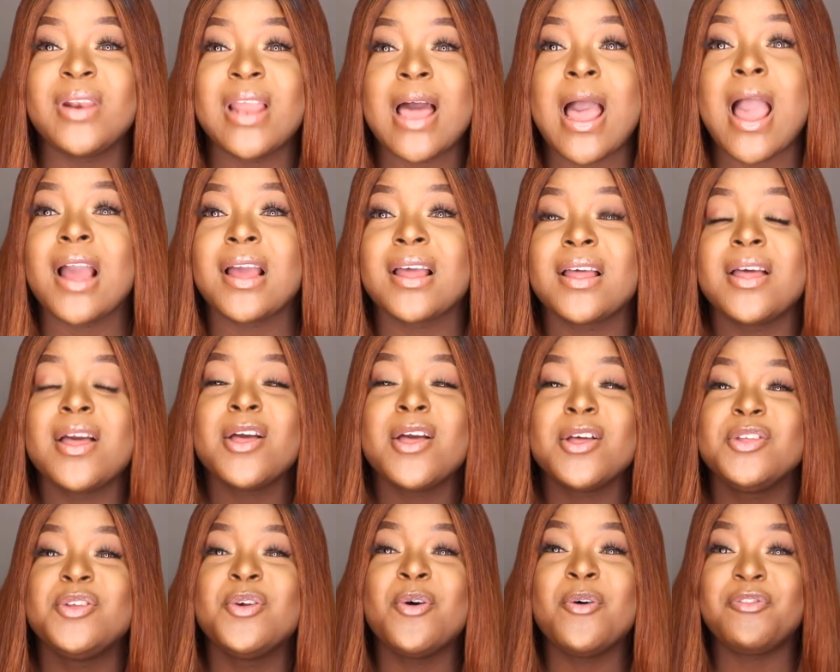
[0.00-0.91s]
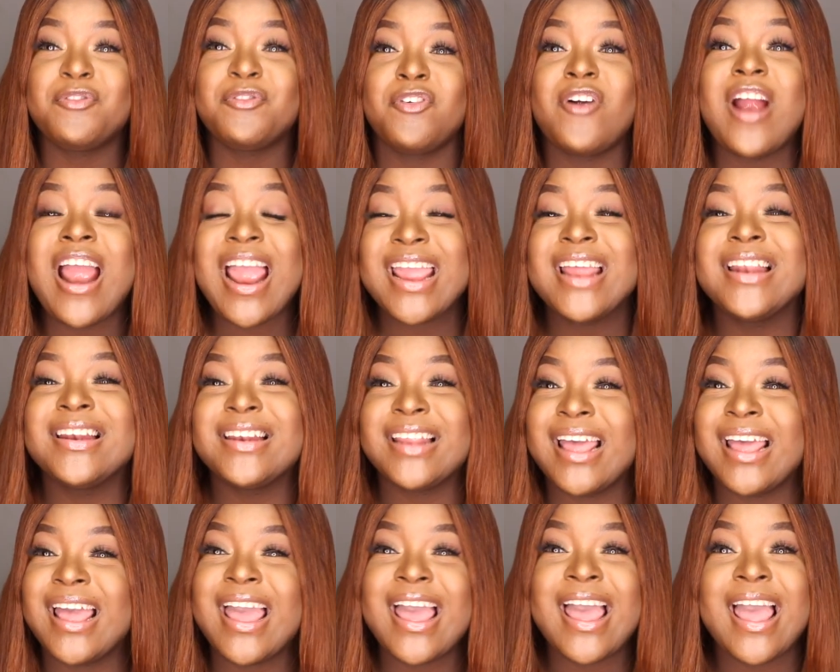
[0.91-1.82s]
Like, you're frying
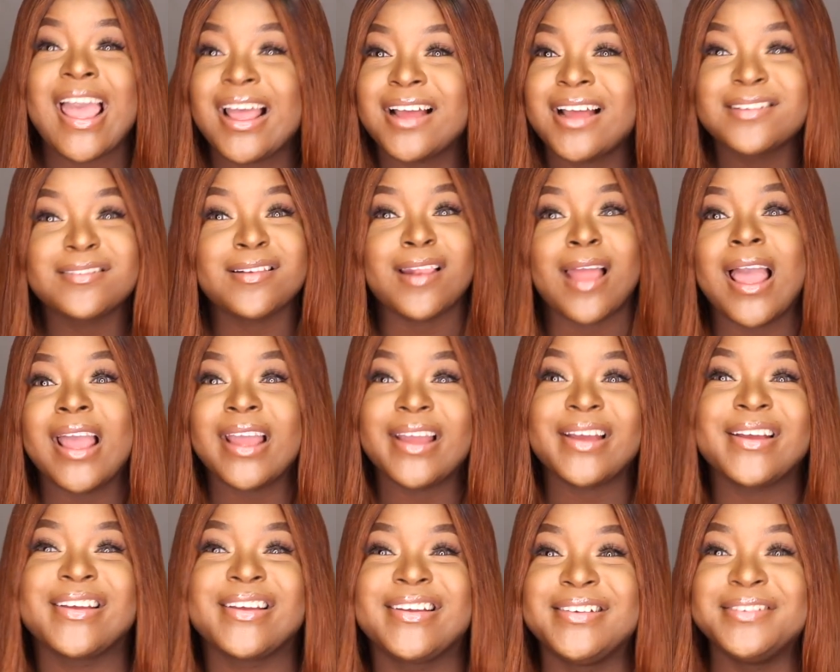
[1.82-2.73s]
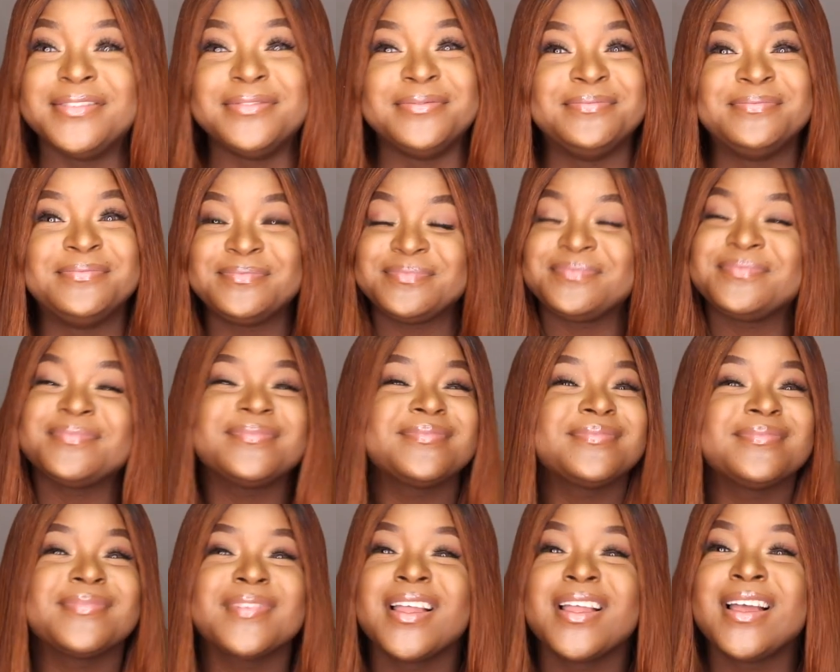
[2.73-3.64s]
the hair, like
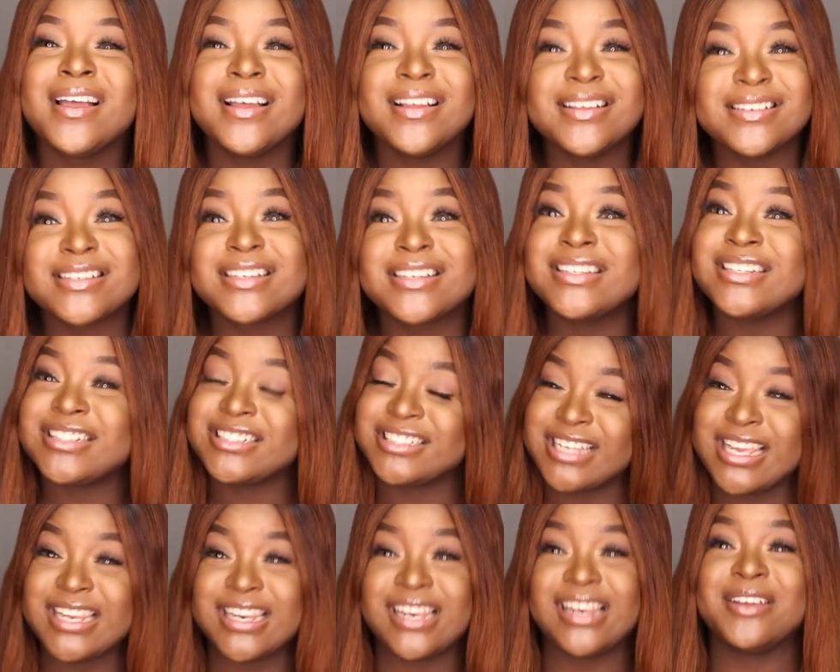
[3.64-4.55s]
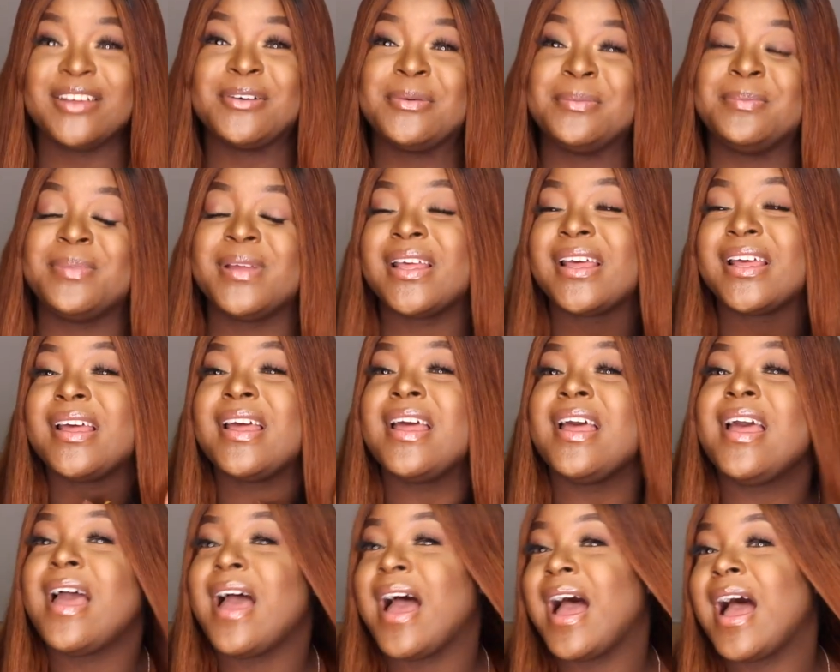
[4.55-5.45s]
it's gonna shed a little bit.
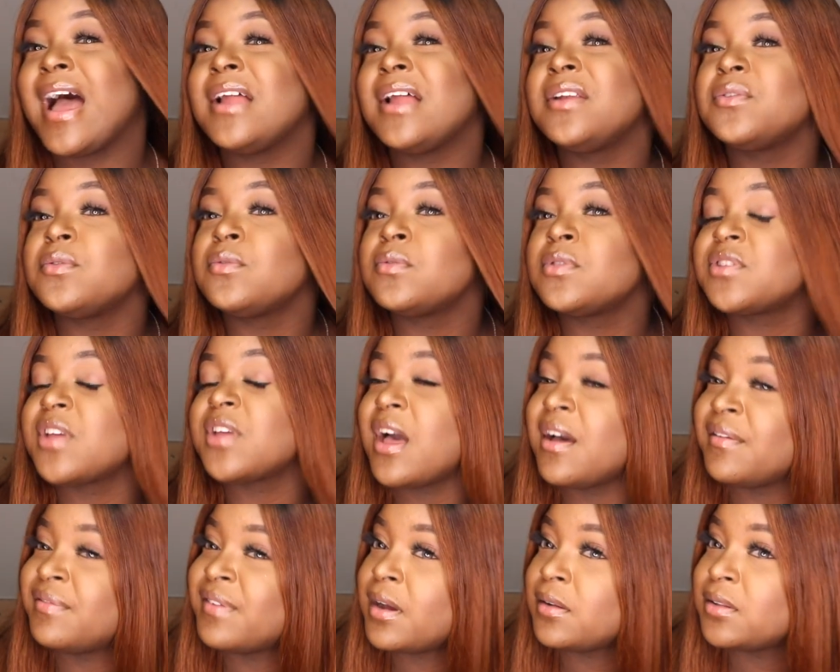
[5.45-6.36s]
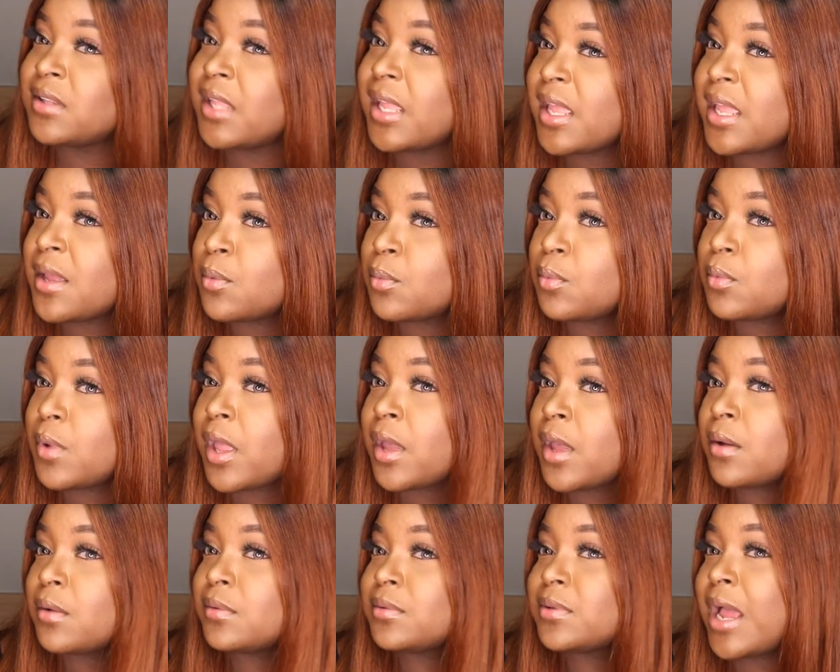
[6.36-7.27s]
And also I found that
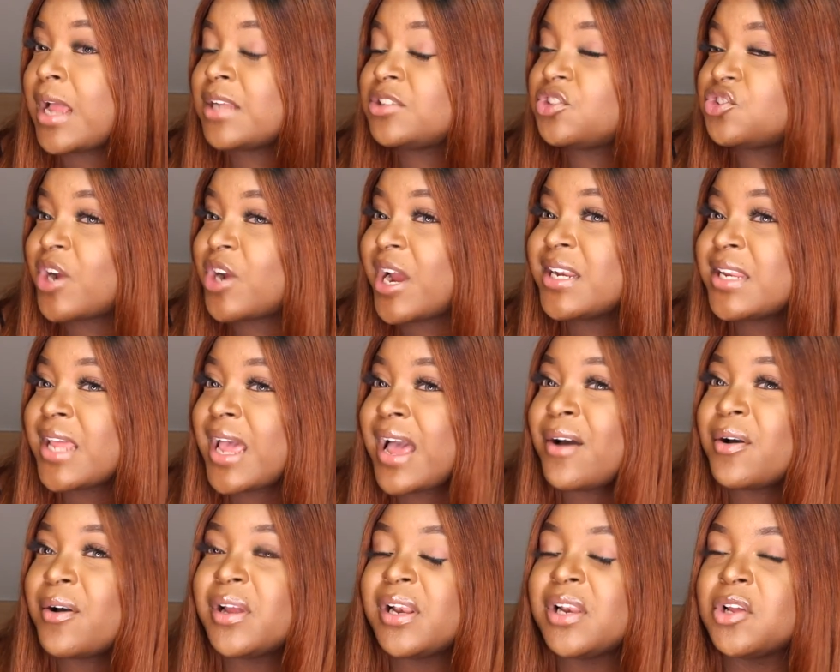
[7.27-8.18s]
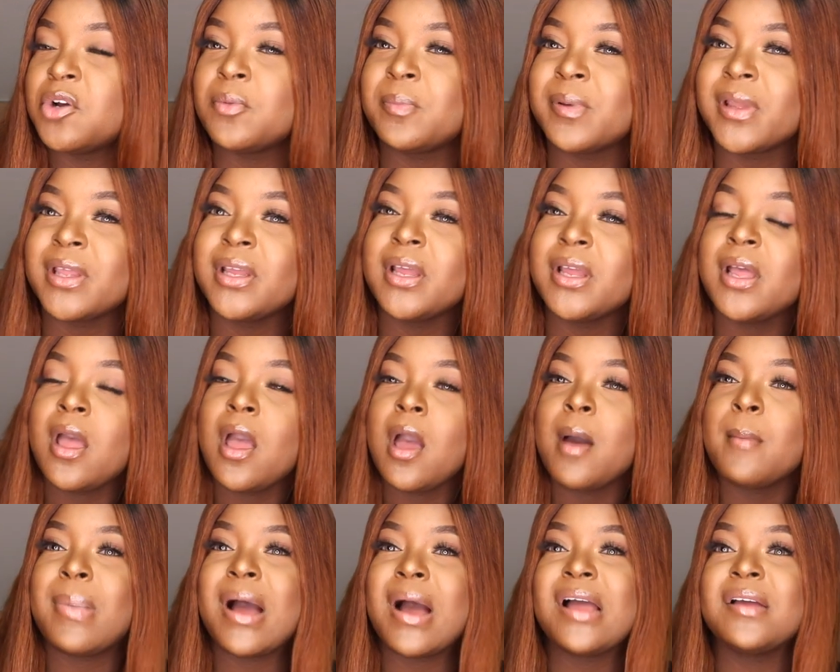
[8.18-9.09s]
I dried it out a little bit,
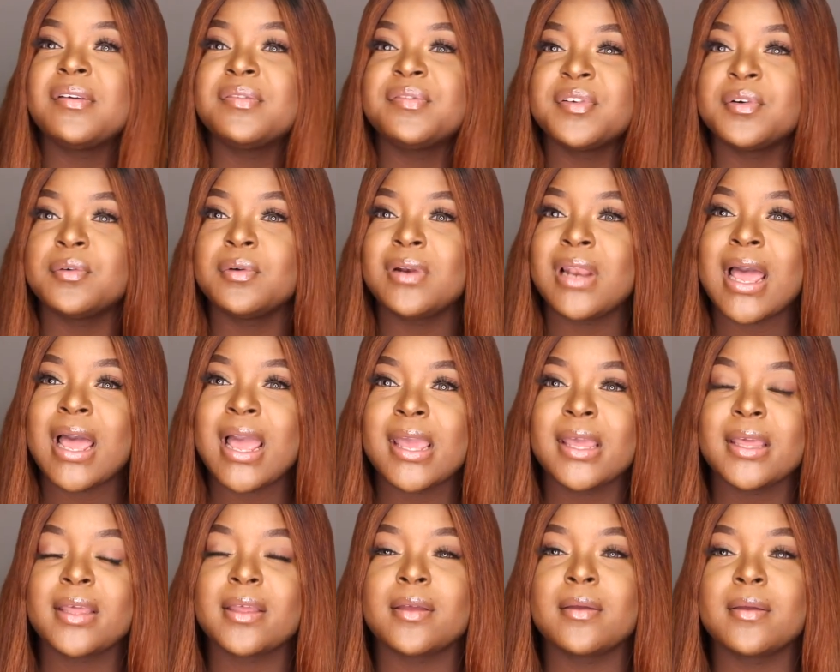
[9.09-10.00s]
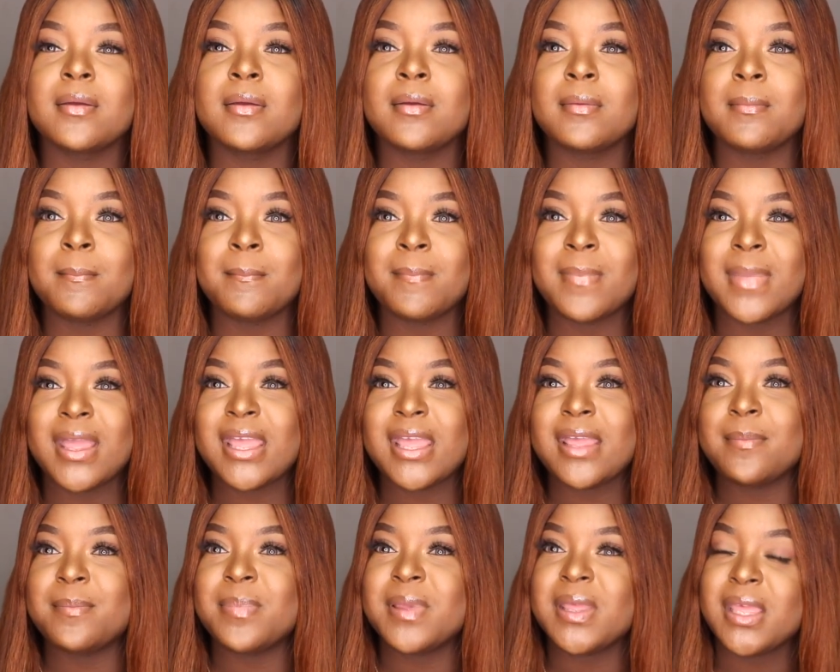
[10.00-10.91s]
but I feel like
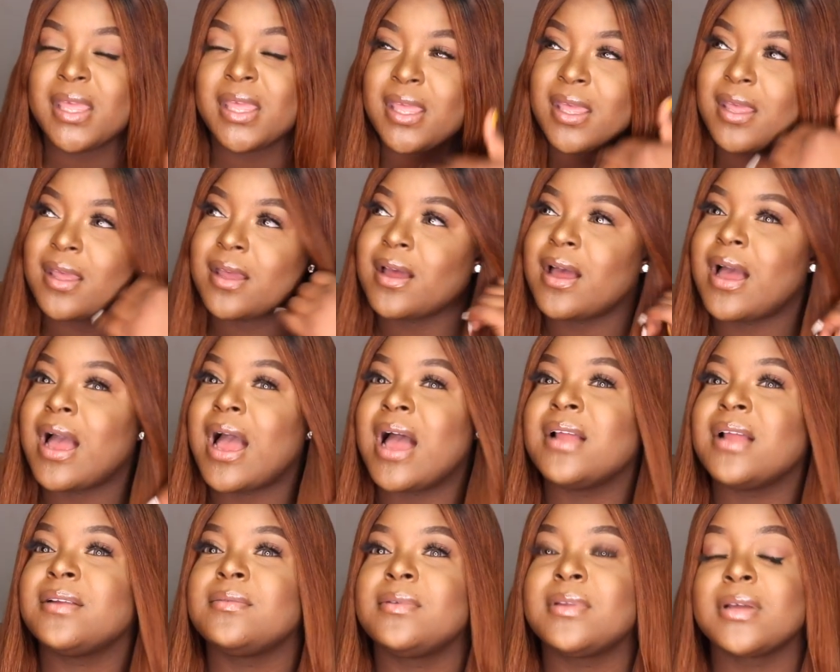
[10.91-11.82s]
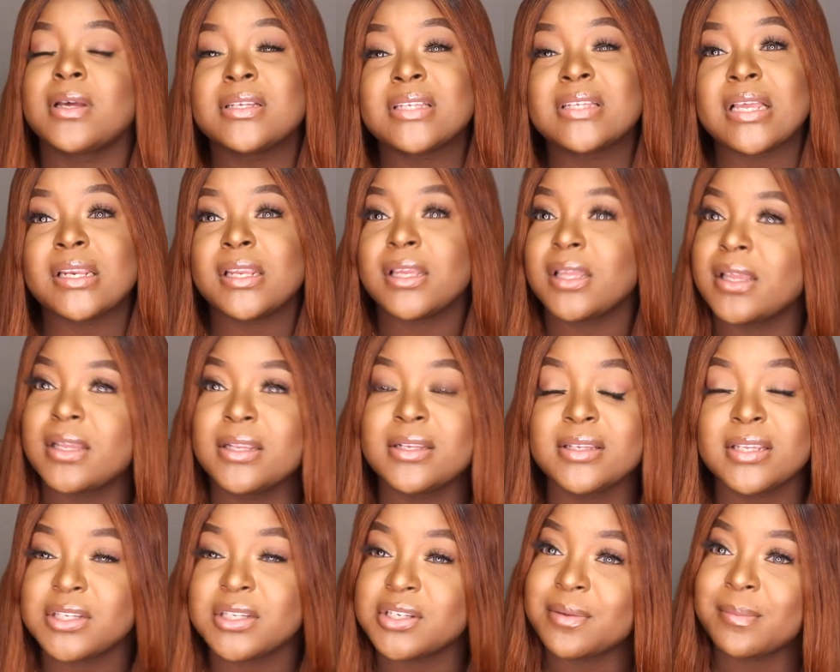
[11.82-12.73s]
maybe because I didn't
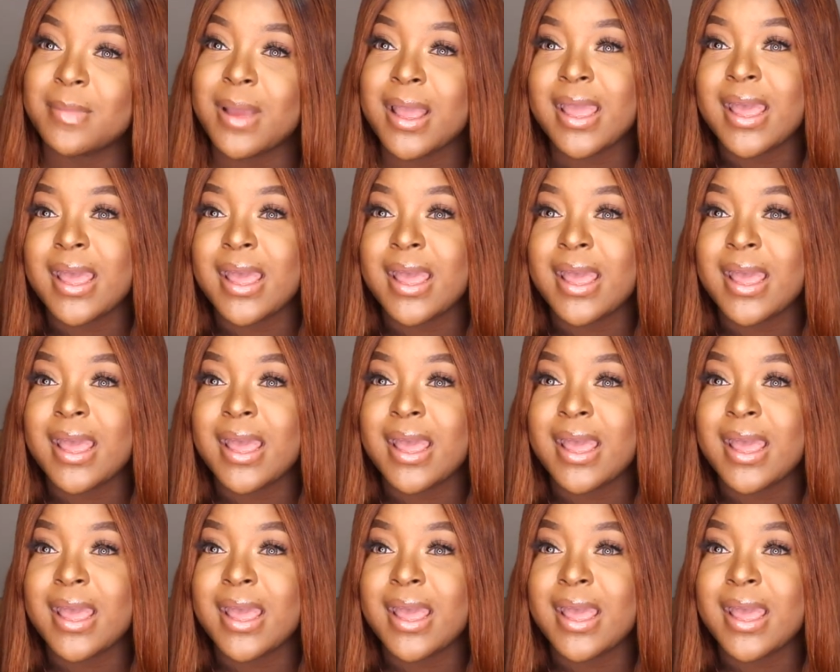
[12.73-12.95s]
condition my